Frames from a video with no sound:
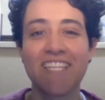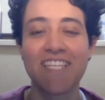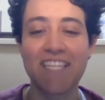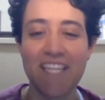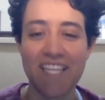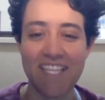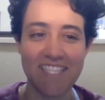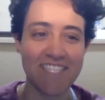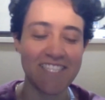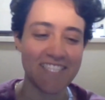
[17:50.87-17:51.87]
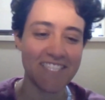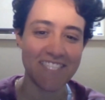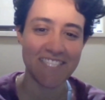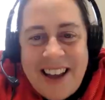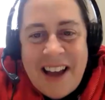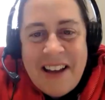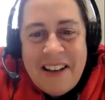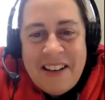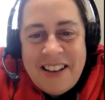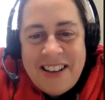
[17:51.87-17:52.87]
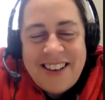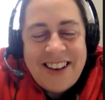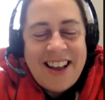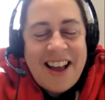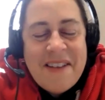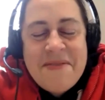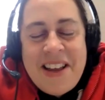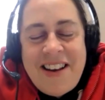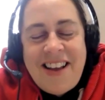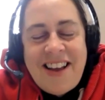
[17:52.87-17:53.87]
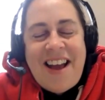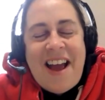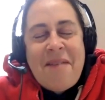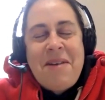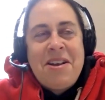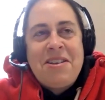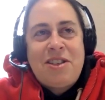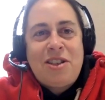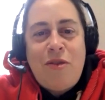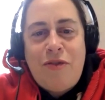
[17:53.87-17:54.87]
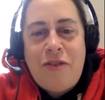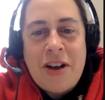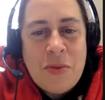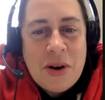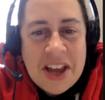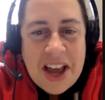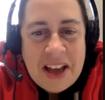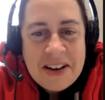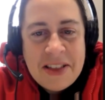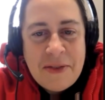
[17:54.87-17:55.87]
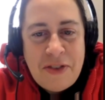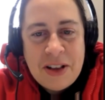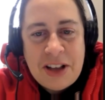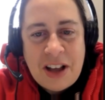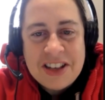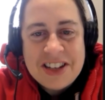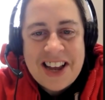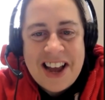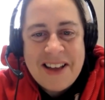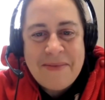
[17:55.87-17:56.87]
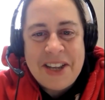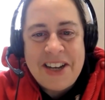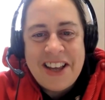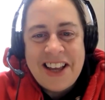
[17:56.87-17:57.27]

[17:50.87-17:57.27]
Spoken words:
That is amazing. I mean, I bet it's so fun working out in the field all the time. And